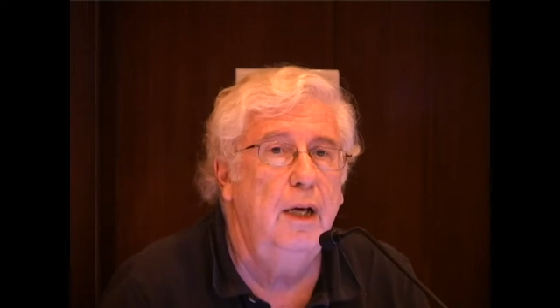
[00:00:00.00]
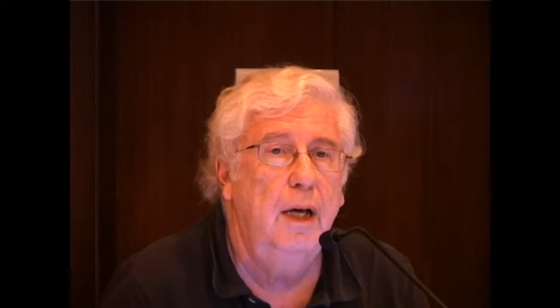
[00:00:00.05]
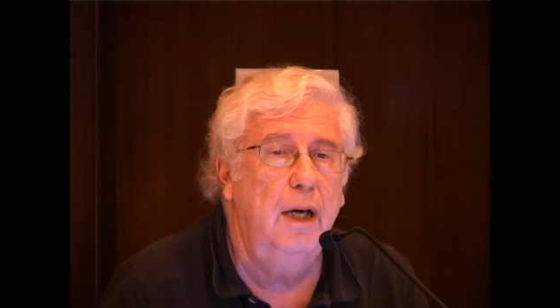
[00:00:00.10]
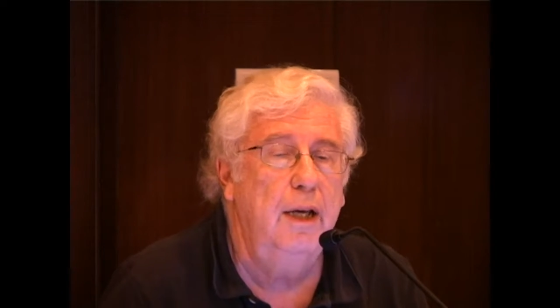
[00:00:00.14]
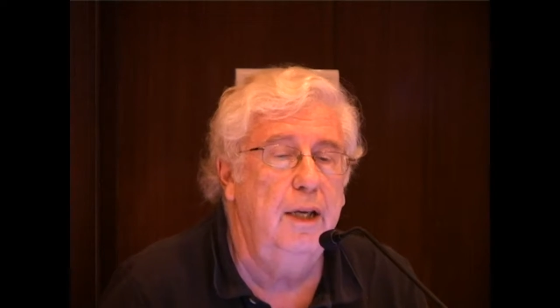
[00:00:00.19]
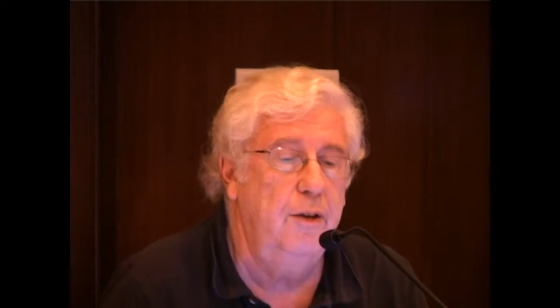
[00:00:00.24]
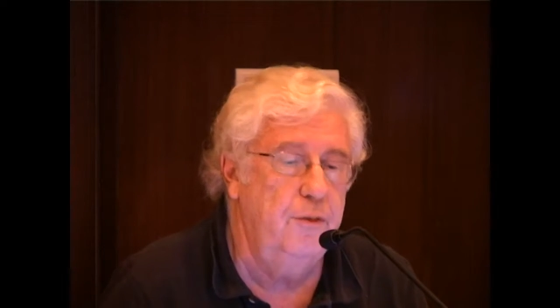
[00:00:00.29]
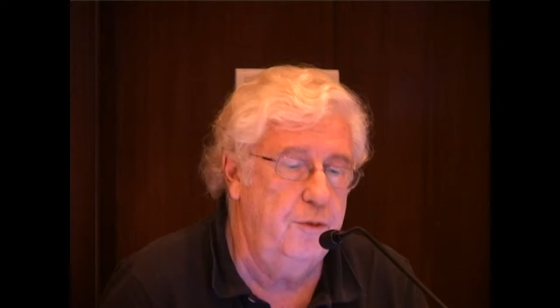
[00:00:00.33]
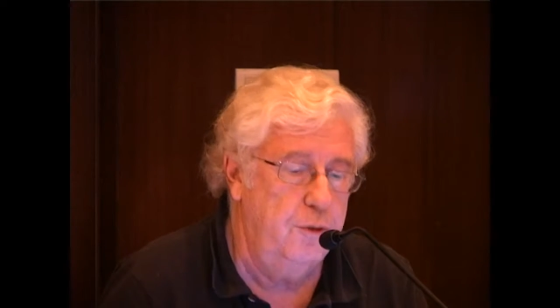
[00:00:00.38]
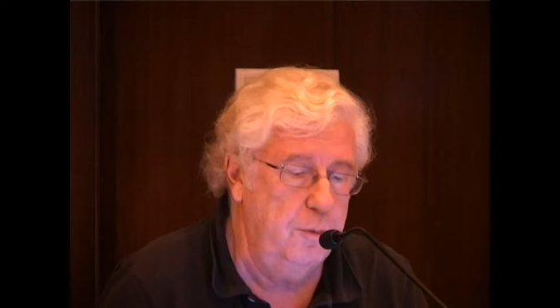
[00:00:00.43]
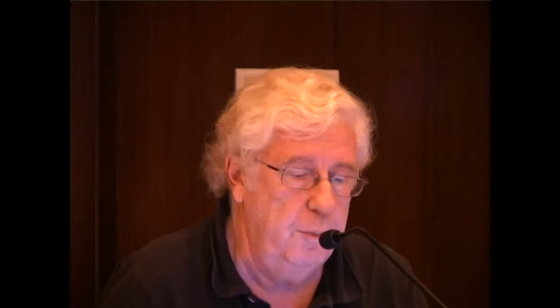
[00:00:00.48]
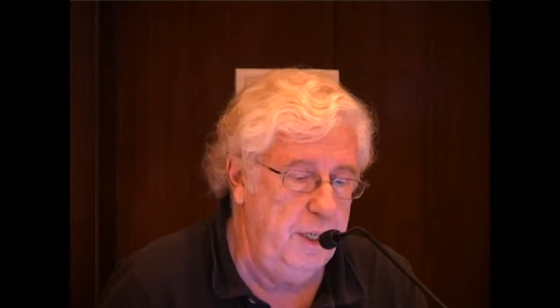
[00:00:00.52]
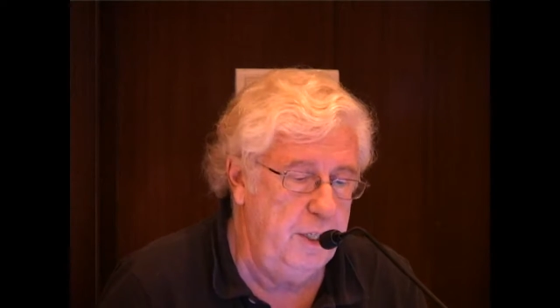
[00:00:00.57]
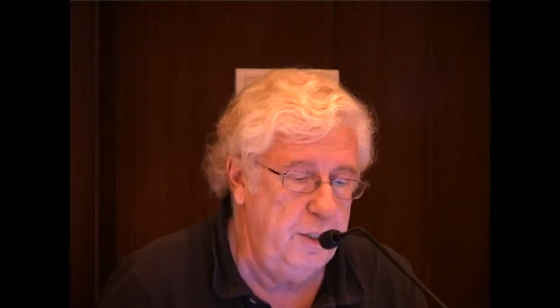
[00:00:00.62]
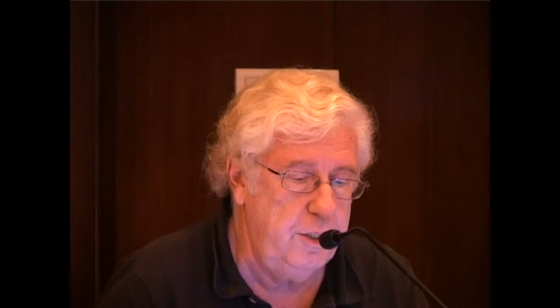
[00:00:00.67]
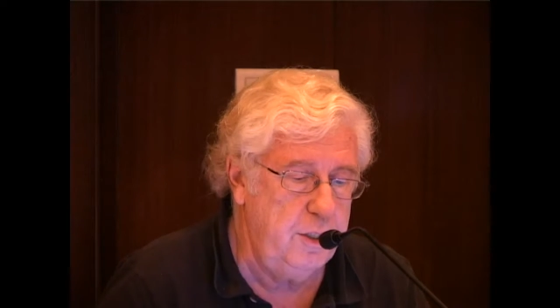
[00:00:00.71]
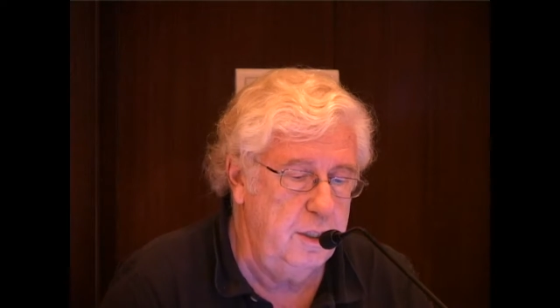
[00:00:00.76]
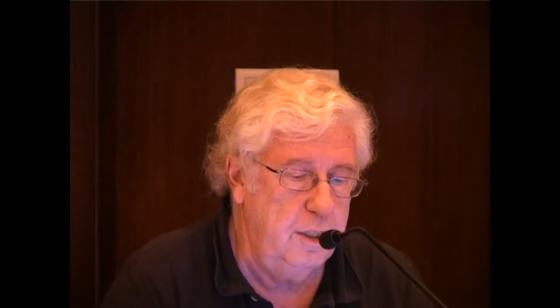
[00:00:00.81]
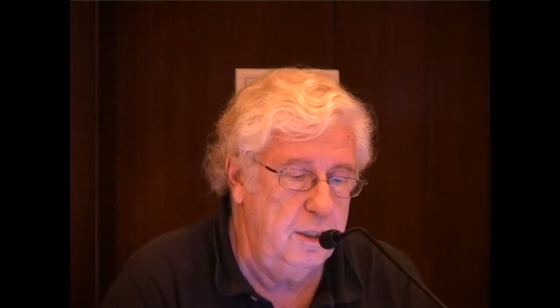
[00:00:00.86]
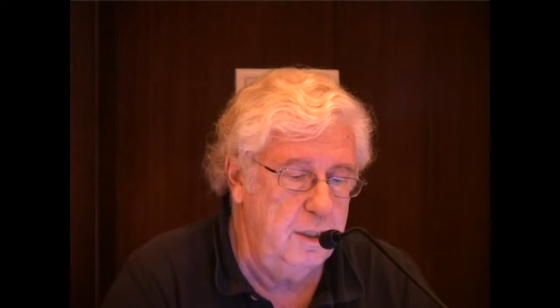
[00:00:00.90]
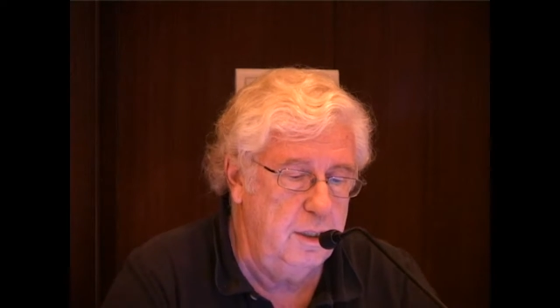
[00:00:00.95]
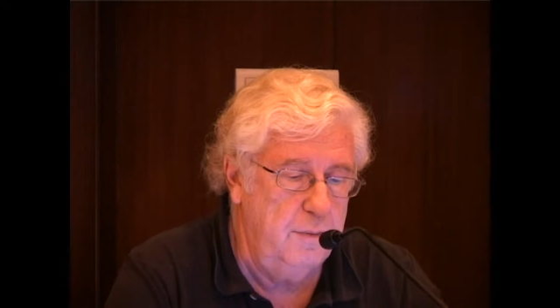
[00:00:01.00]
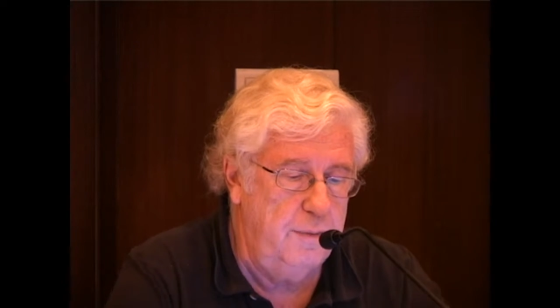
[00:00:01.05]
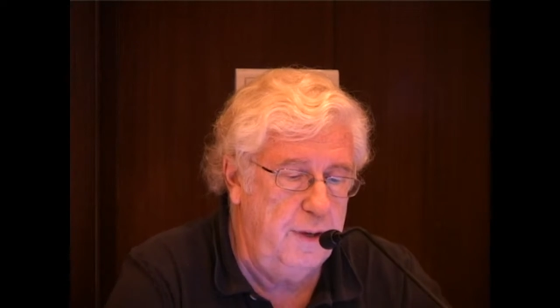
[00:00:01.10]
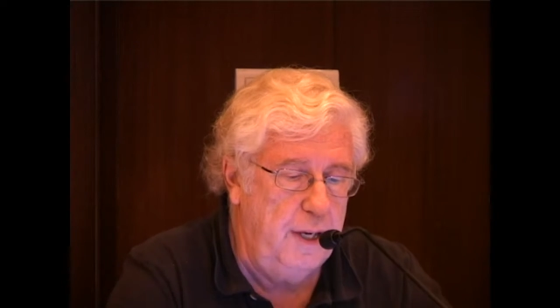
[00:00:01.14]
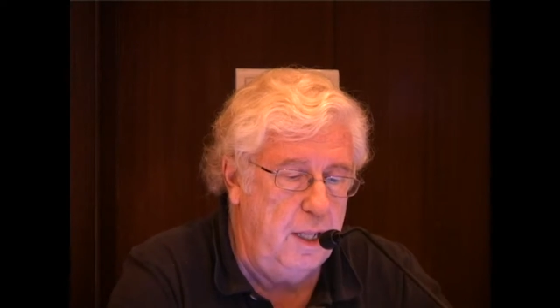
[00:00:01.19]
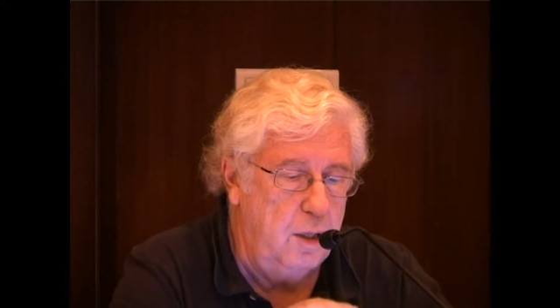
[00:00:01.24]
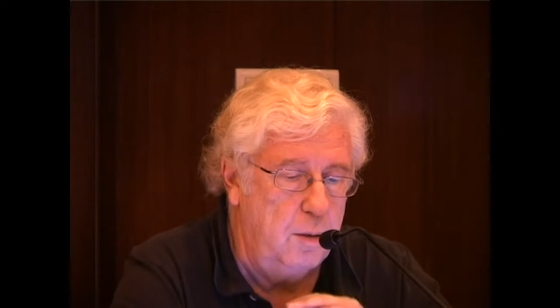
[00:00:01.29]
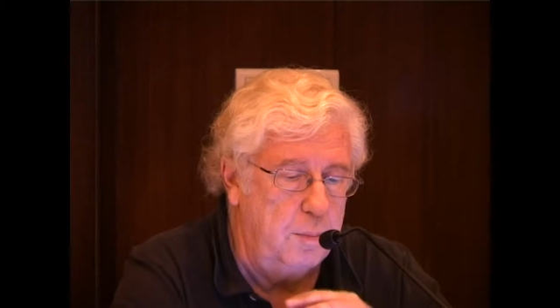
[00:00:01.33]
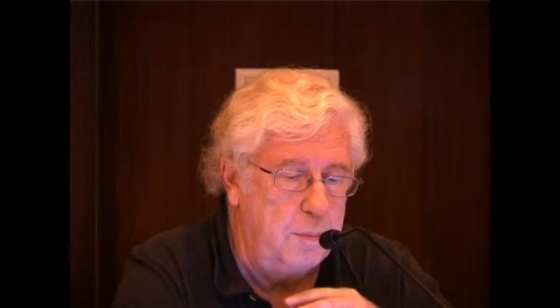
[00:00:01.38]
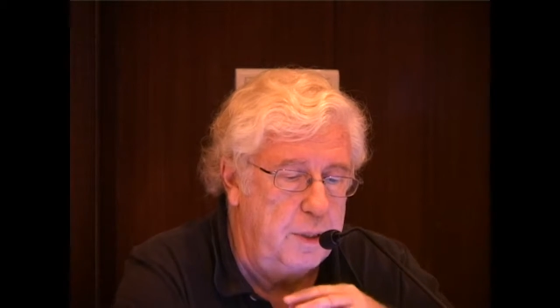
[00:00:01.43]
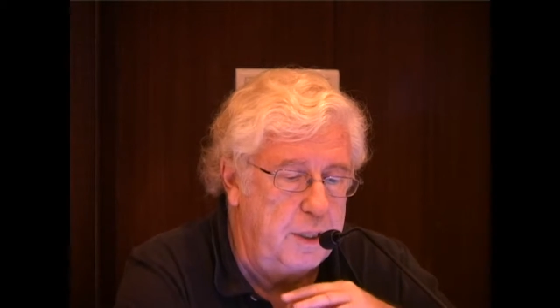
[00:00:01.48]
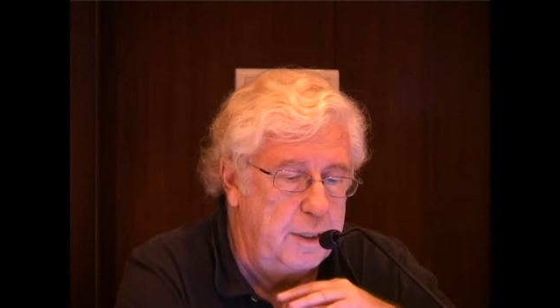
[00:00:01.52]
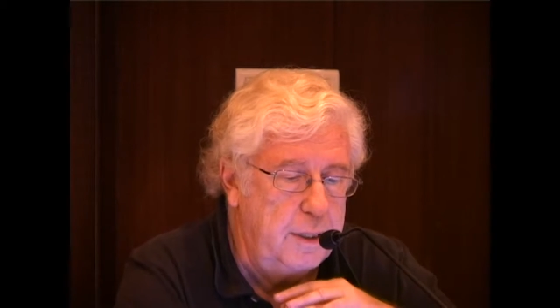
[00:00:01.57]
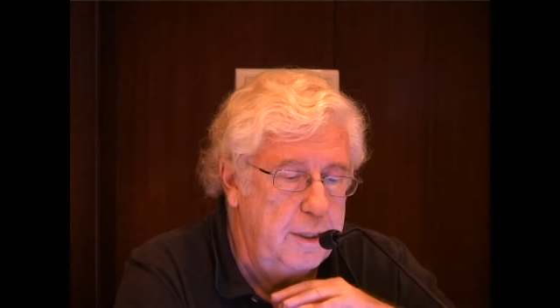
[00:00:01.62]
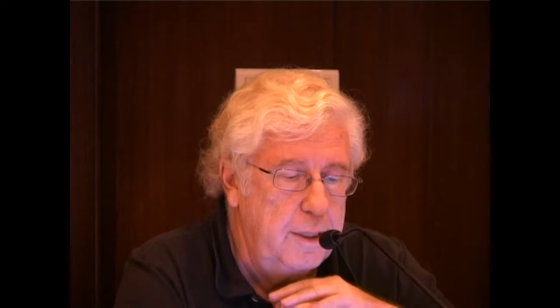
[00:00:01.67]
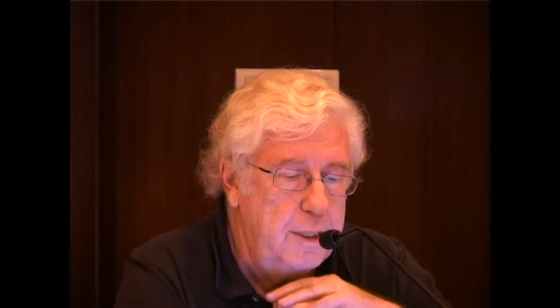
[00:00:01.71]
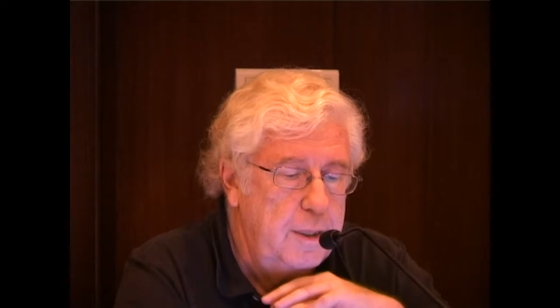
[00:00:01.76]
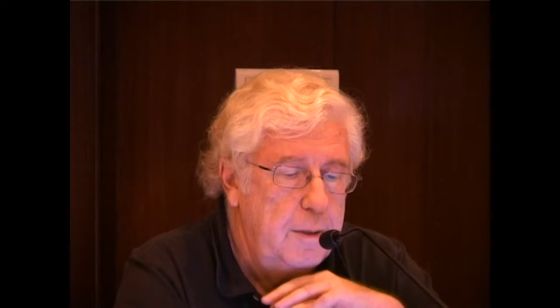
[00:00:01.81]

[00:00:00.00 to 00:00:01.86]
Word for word: uh, information and development.